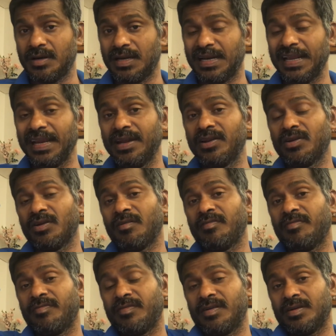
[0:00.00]
leader
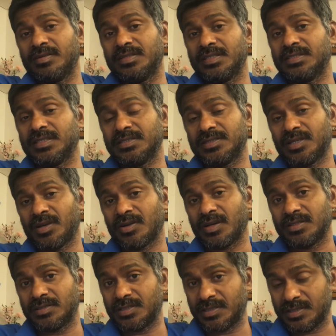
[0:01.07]
of uh, the sense
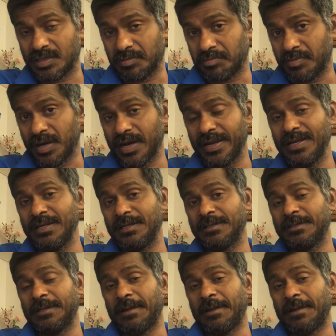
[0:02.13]
organs is the mind,